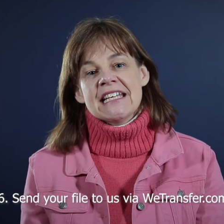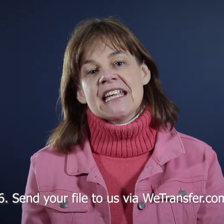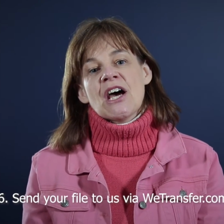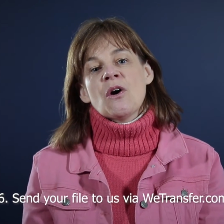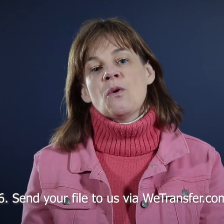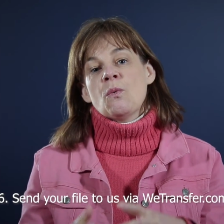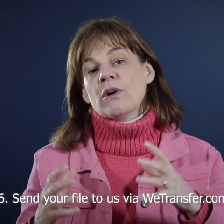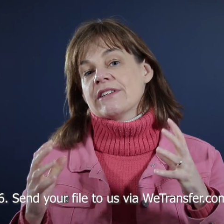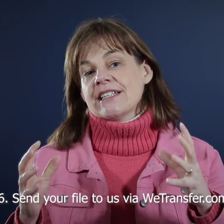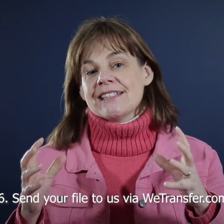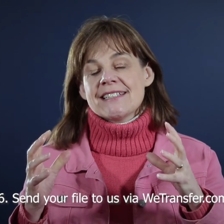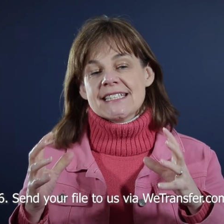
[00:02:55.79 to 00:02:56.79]
Now,
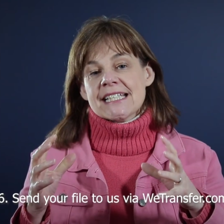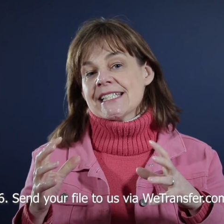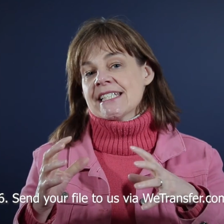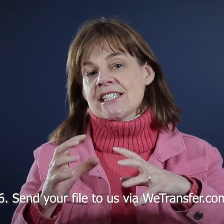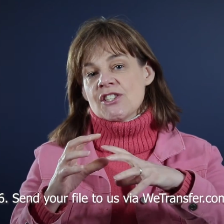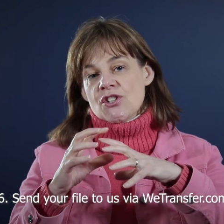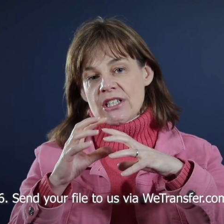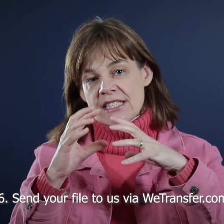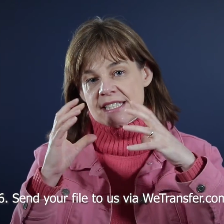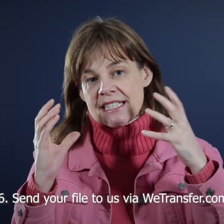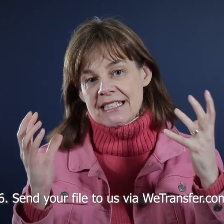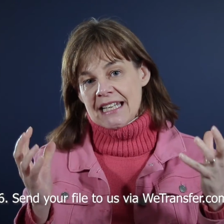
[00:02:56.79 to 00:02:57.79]
what this does is you
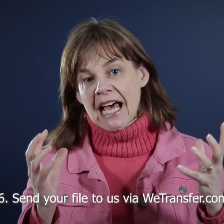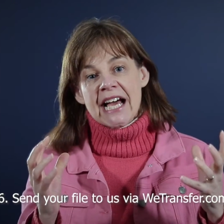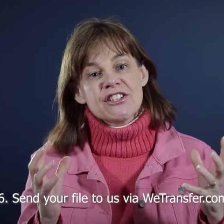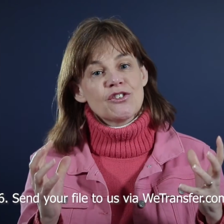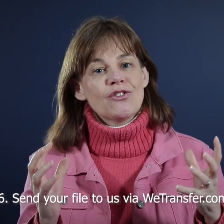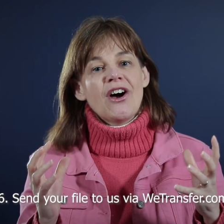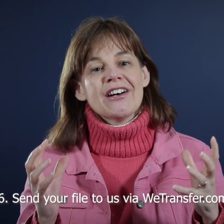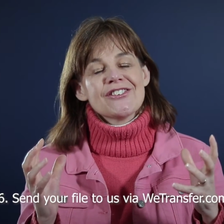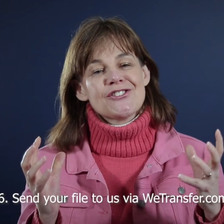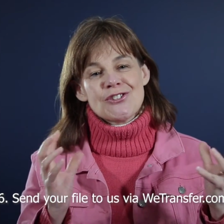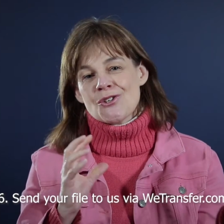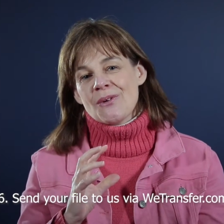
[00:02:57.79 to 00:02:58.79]
can send large
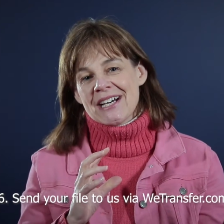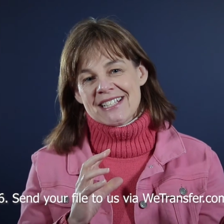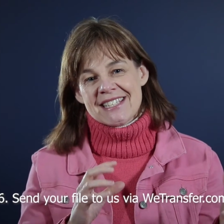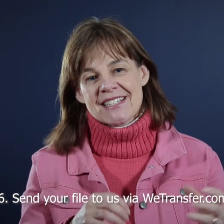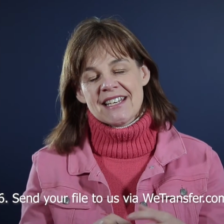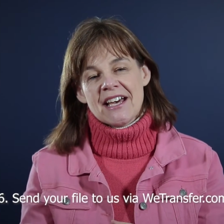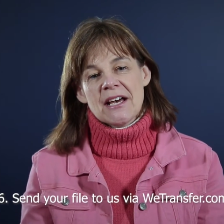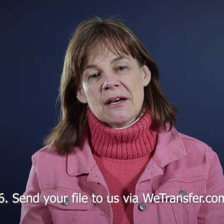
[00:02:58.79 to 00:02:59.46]
files to us